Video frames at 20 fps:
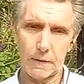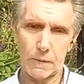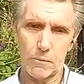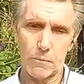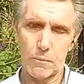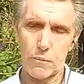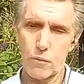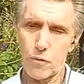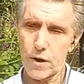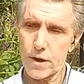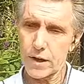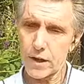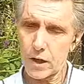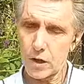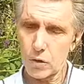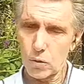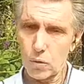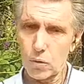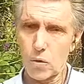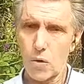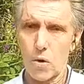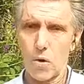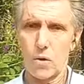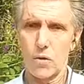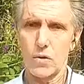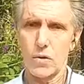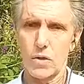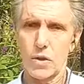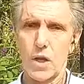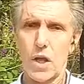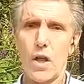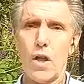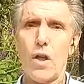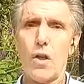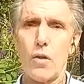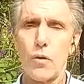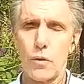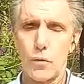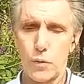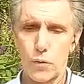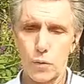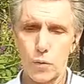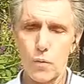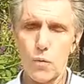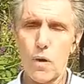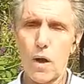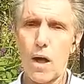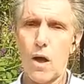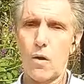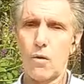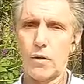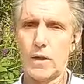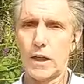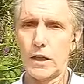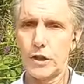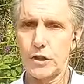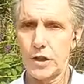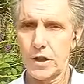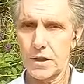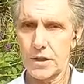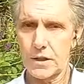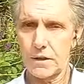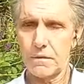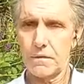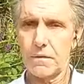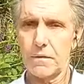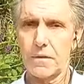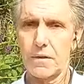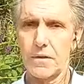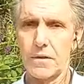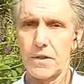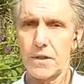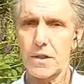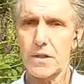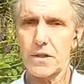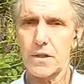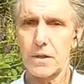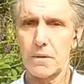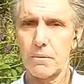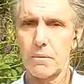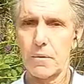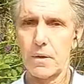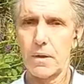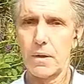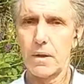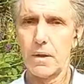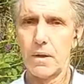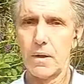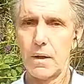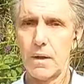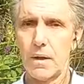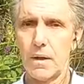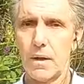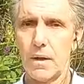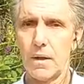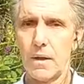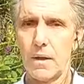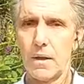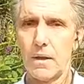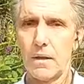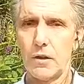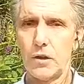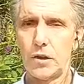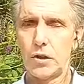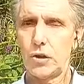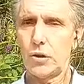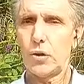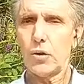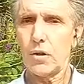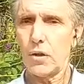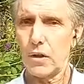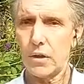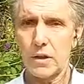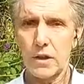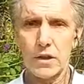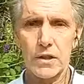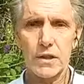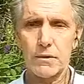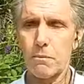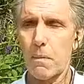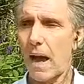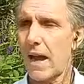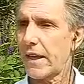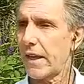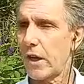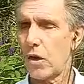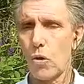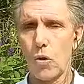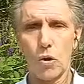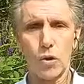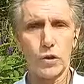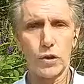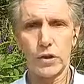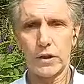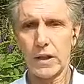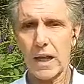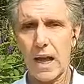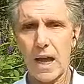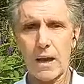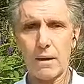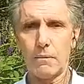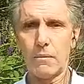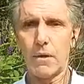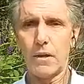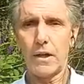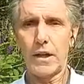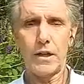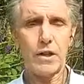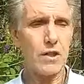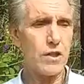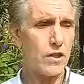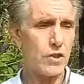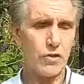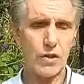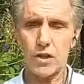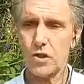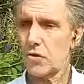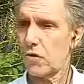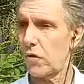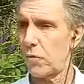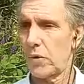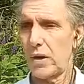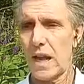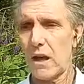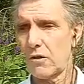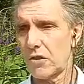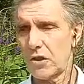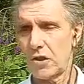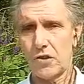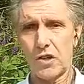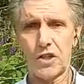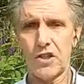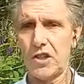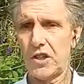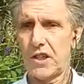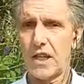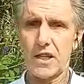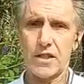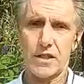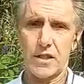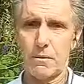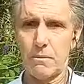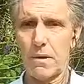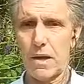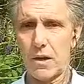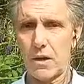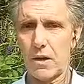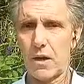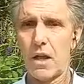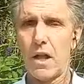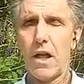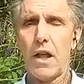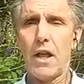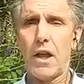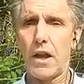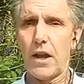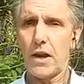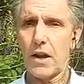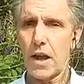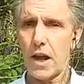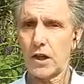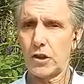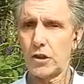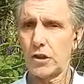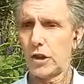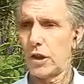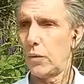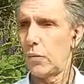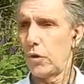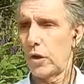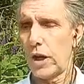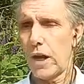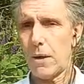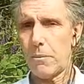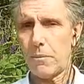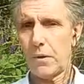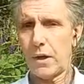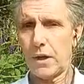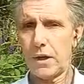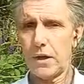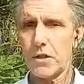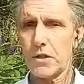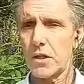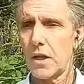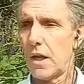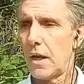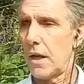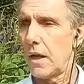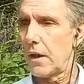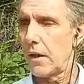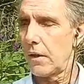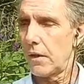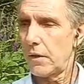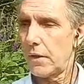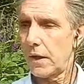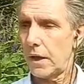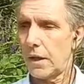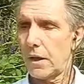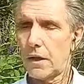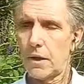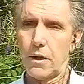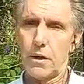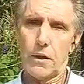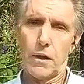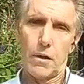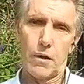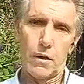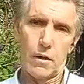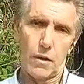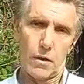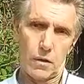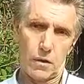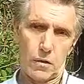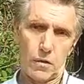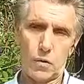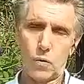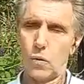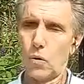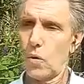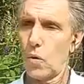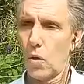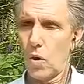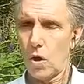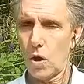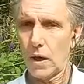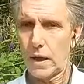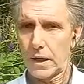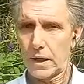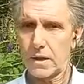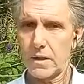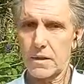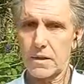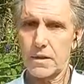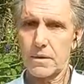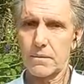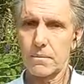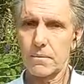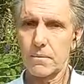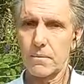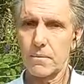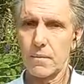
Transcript: bringing glucose through our digestive system, sugar is spiking all the time. In a stress or without stress, it doesn't matter. And actually what happens is that glucoholics,